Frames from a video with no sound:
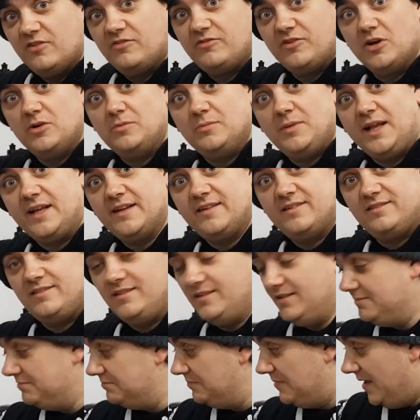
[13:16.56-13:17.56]
foam
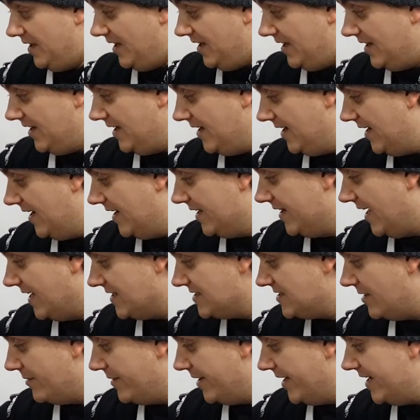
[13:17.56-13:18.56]
lance. And
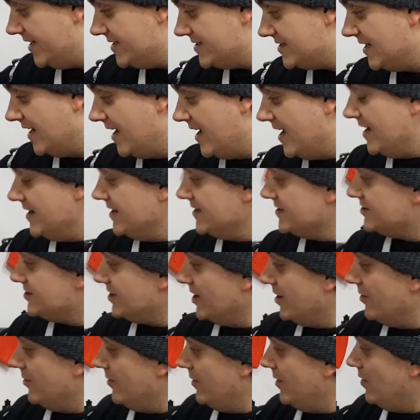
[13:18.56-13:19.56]
that's how it is.
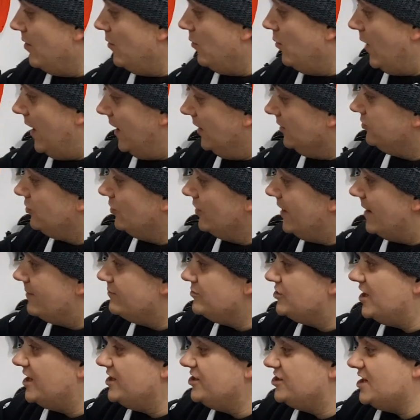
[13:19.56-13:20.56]
So well done,
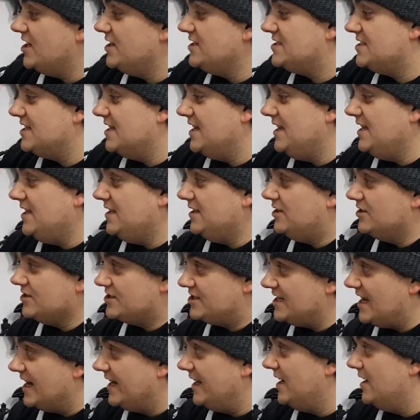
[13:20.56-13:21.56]
MJJC. You
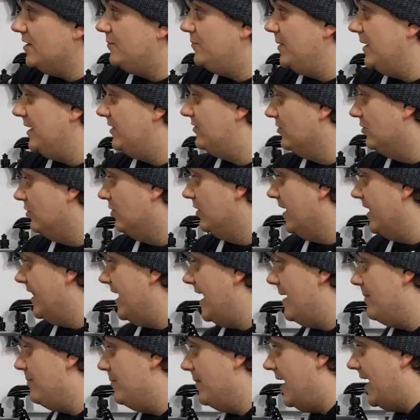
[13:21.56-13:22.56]
said it'd beat all of
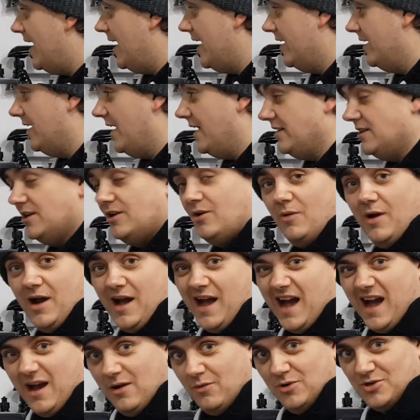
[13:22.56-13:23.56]
them, and you know what,
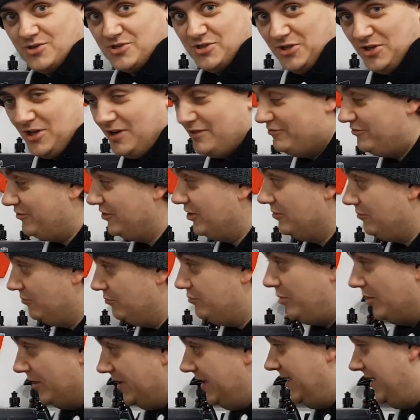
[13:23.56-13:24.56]
I wasn't
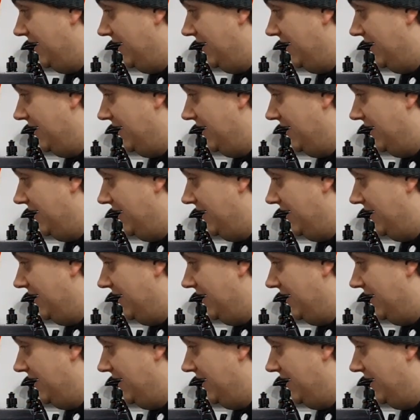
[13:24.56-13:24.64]
confident, but